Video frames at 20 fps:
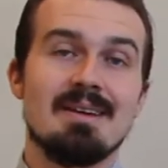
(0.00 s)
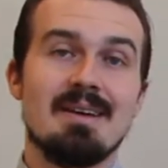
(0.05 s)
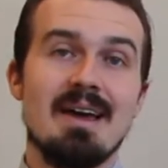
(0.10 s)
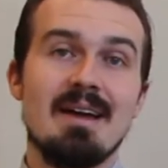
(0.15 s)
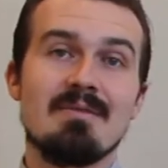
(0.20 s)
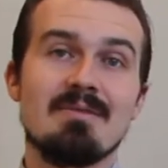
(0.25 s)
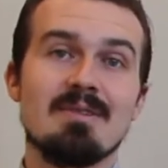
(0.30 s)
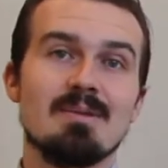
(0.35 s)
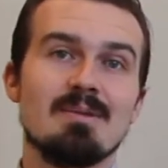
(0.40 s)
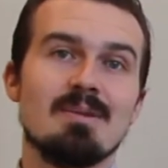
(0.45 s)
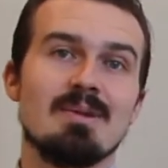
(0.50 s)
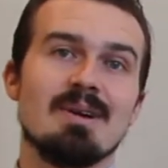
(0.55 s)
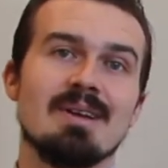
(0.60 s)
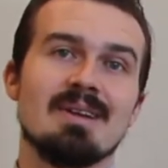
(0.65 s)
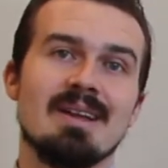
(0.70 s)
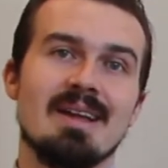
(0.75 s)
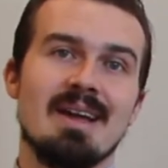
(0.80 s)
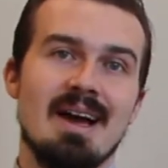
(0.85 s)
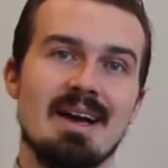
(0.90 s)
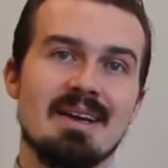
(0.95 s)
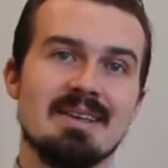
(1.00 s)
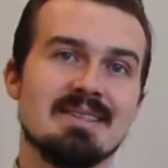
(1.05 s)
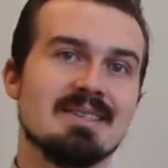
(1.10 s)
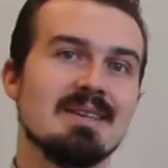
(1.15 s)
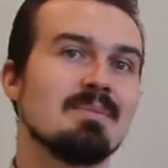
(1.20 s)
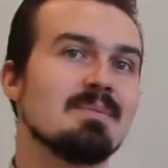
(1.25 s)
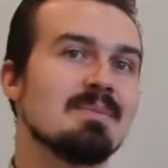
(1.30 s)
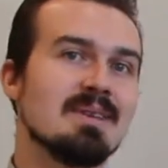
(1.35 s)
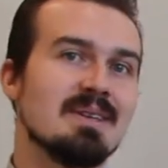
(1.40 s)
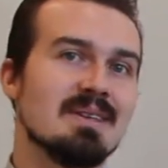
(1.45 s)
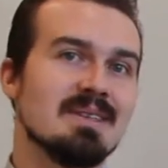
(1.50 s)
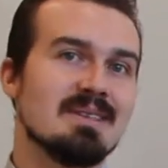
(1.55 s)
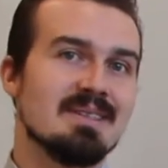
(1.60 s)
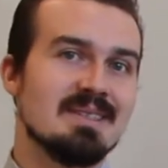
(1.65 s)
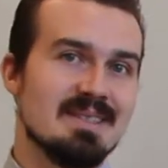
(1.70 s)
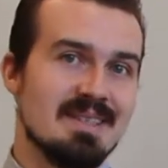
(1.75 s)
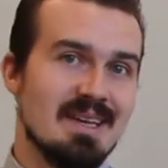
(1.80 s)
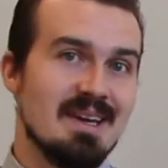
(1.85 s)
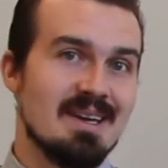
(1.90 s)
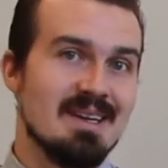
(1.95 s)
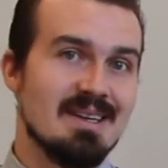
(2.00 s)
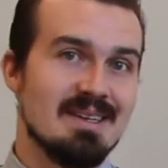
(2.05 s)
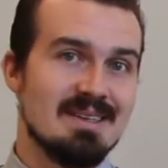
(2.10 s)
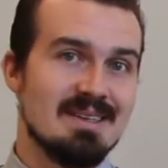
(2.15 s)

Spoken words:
Everyone has something to say.